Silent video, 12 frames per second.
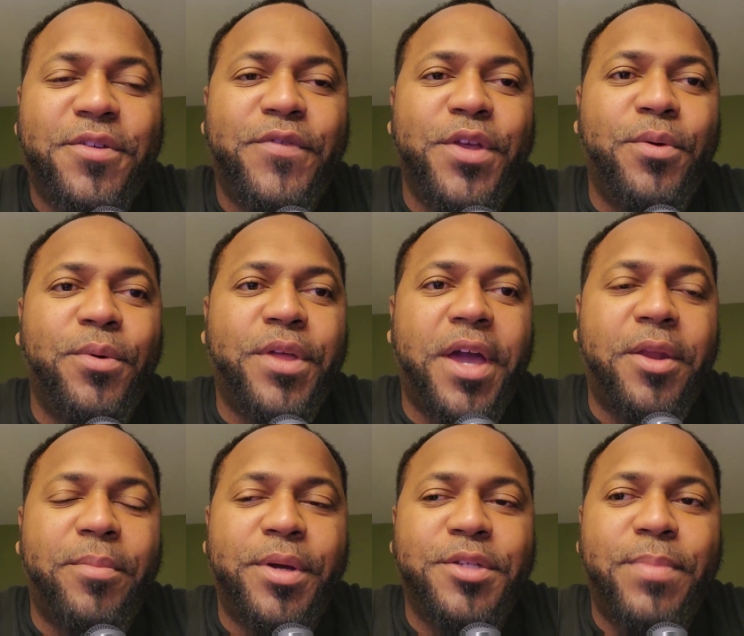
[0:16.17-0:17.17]
DeVille with
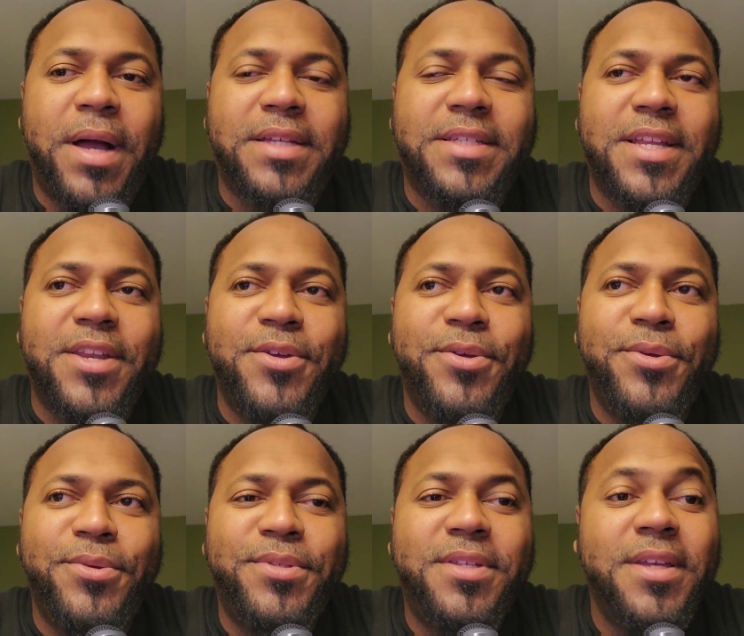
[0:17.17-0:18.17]
Counterpunch Boxing
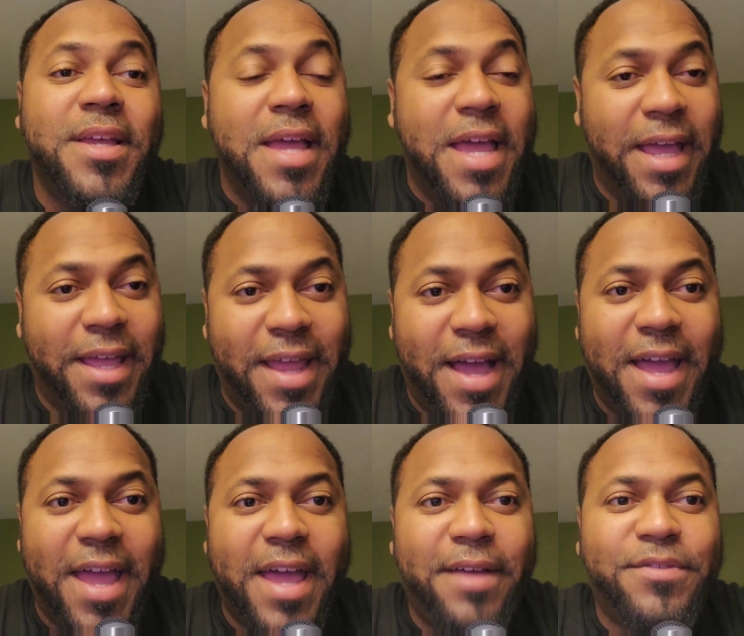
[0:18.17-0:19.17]
News, and I
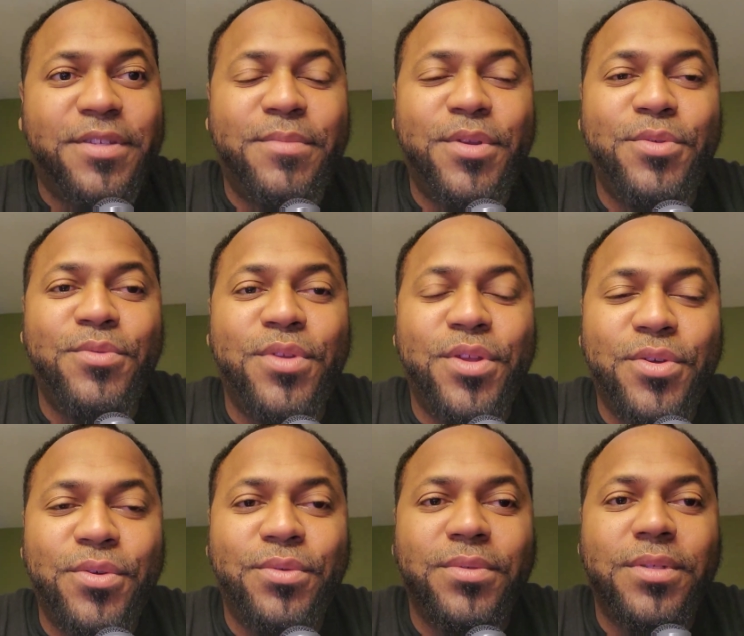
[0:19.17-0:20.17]
have some new
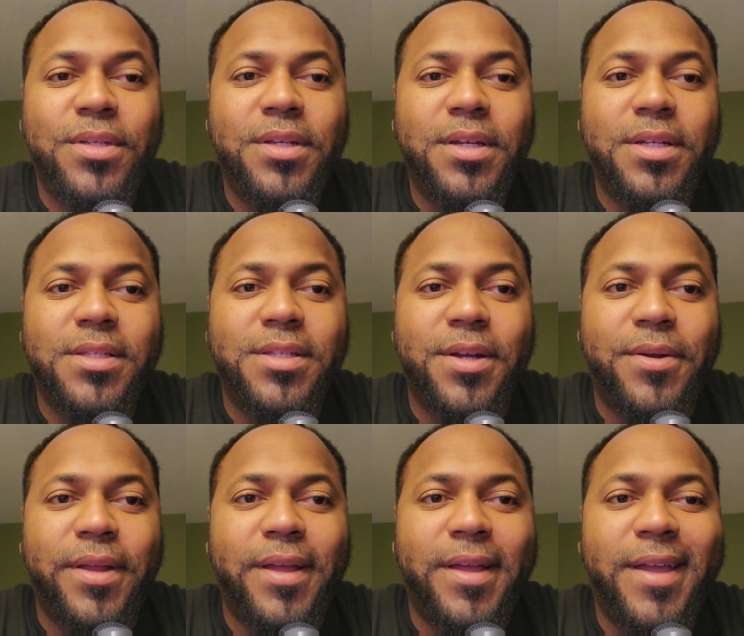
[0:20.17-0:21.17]
news
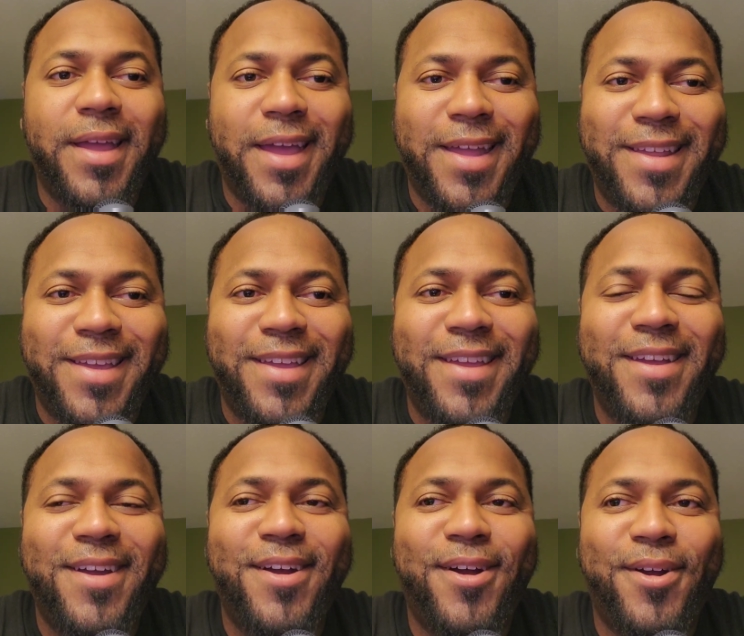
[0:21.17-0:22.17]
concerning Eddie
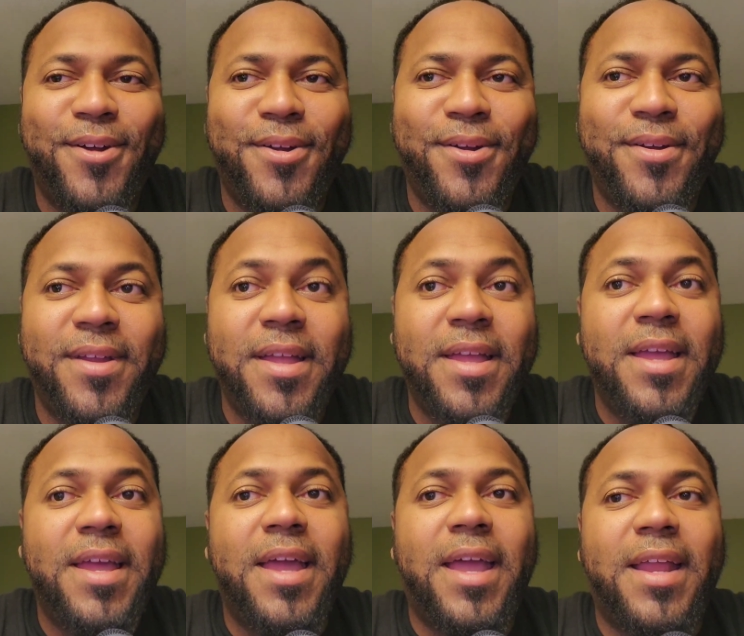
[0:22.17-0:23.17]
Hearn.
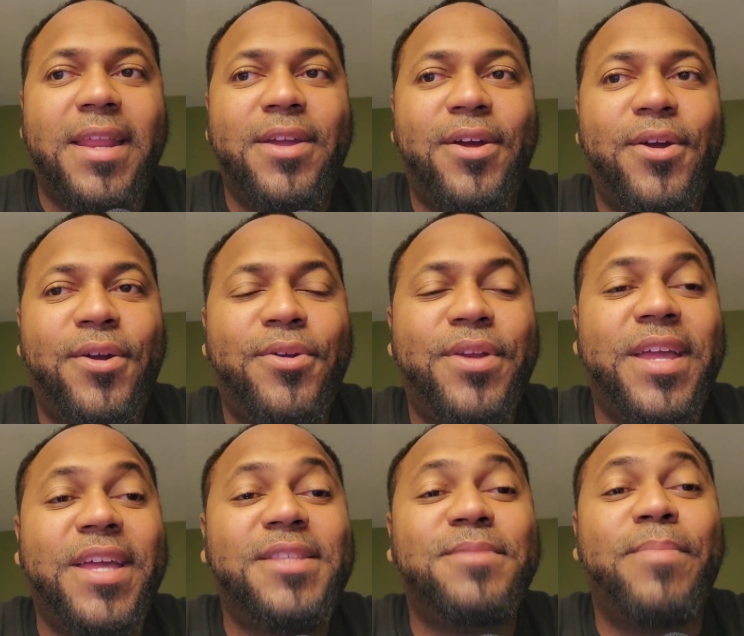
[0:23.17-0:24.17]
Eddie Hearn
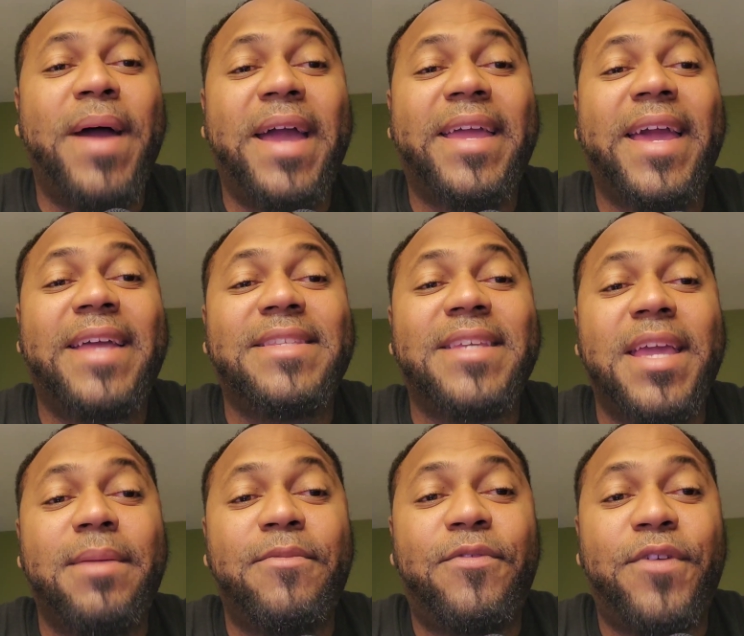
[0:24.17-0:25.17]
hits back at
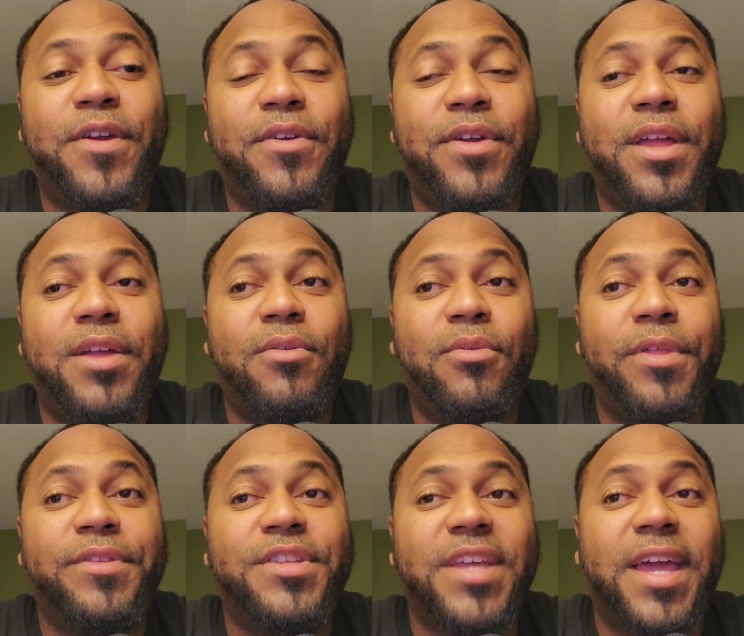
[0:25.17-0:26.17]
Team Fury
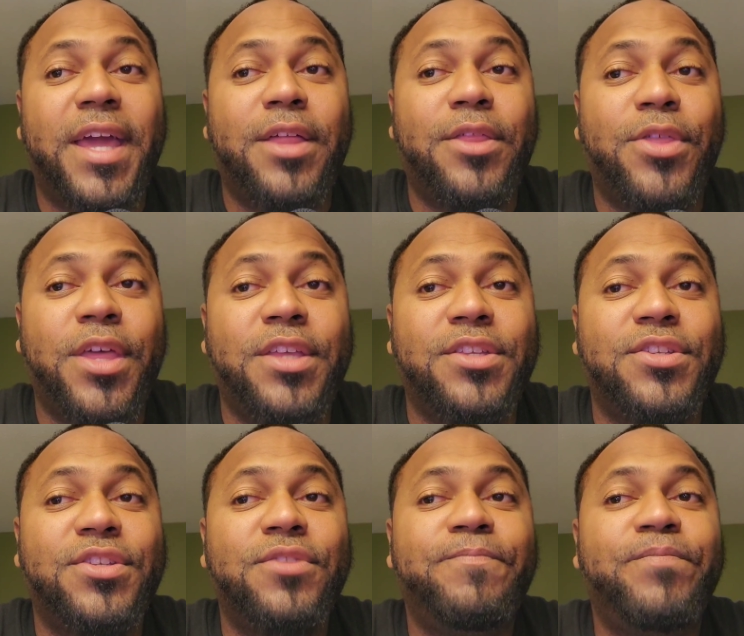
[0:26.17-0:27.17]
with saying
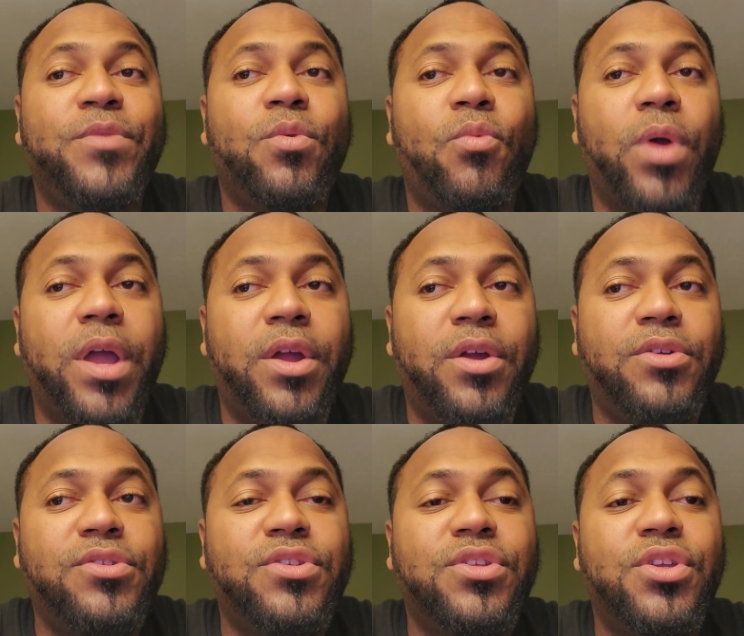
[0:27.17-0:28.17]
this
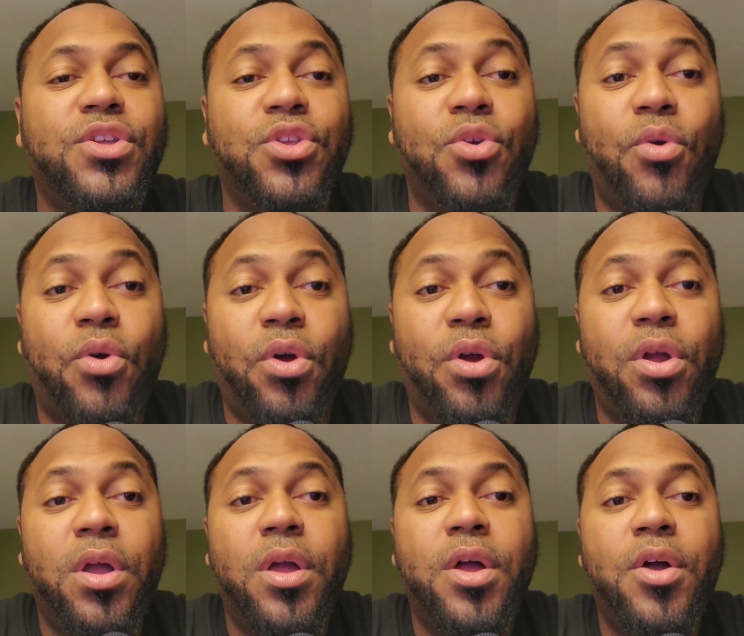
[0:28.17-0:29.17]
Where's
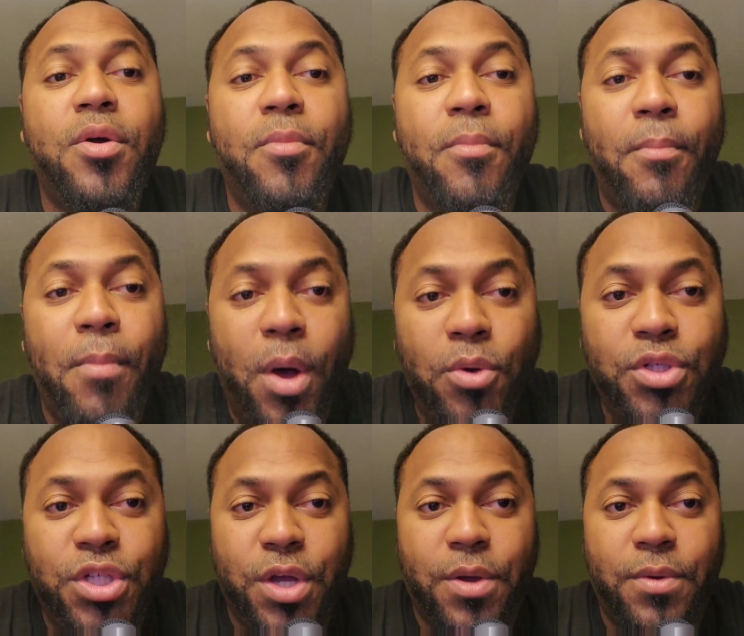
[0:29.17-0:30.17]
your
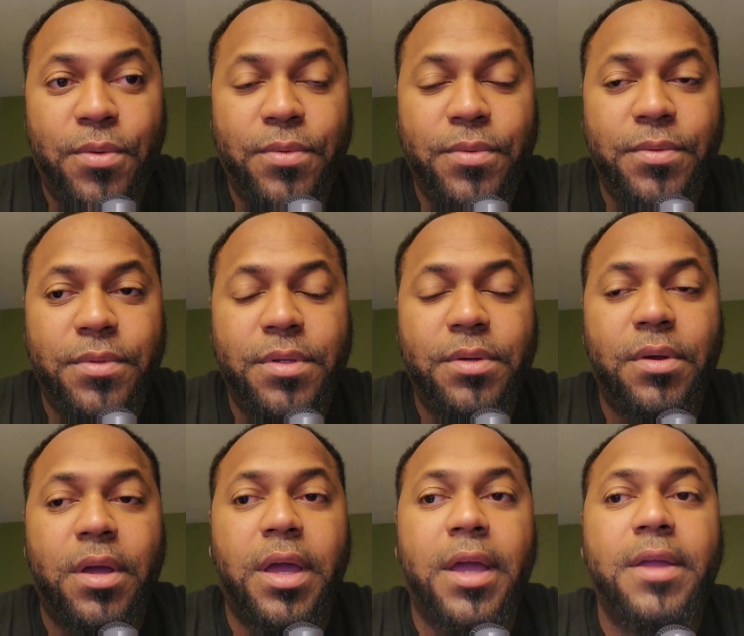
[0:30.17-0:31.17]
mojo?
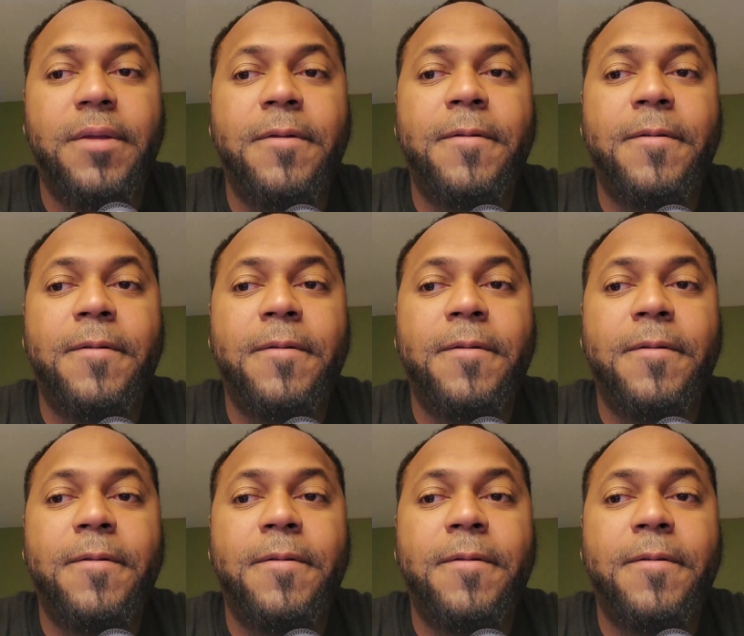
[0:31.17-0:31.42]
Okay.